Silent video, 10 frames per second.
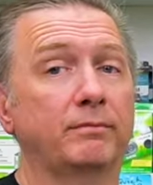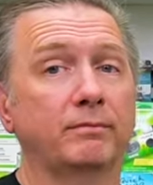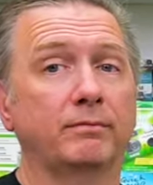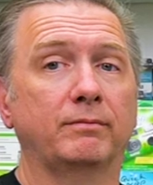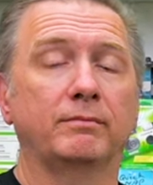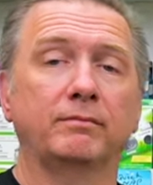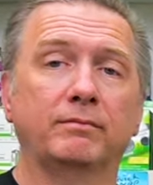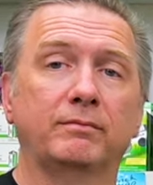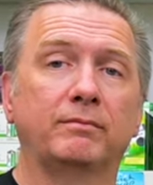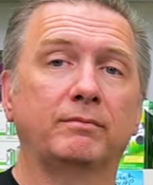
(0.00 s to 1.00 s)

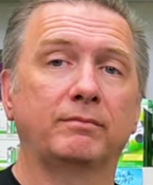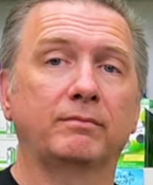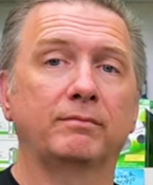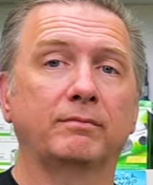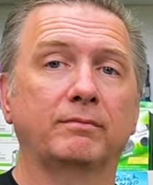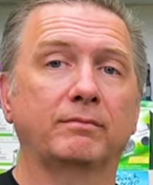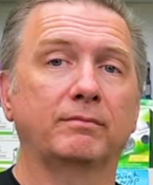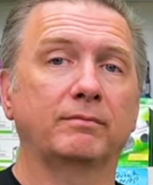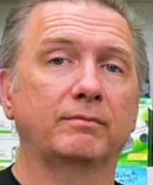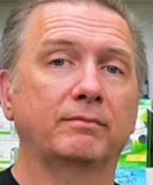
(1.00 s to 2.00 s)

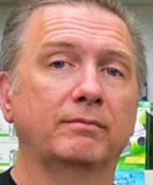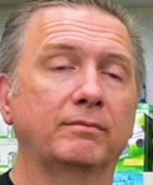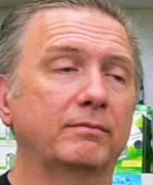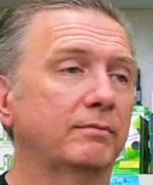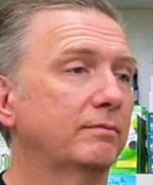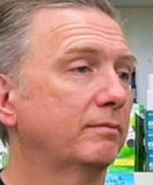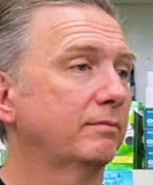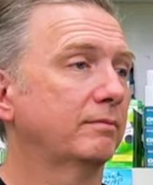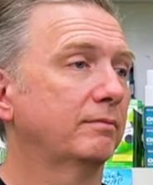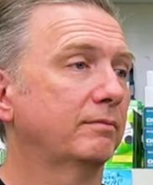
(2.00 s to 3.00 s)

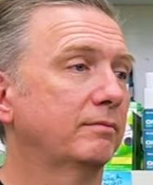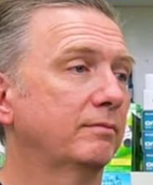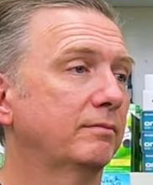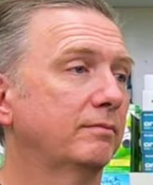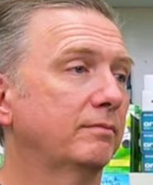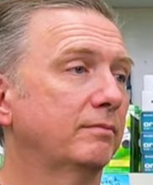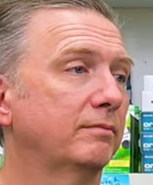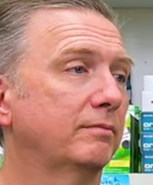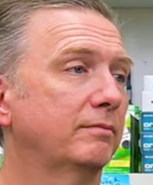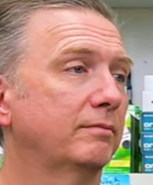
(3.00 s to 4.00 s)

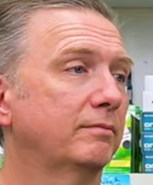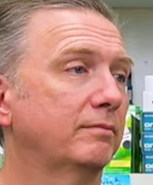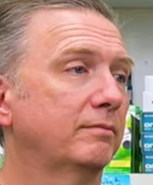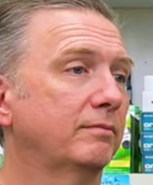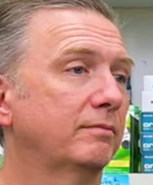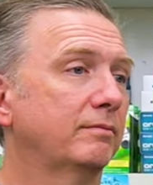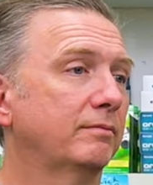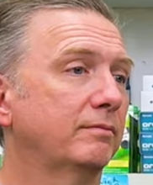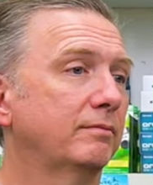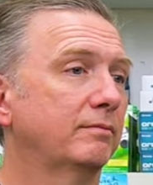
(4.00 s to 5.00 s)

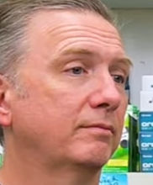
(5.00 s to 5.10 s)
(not speaking)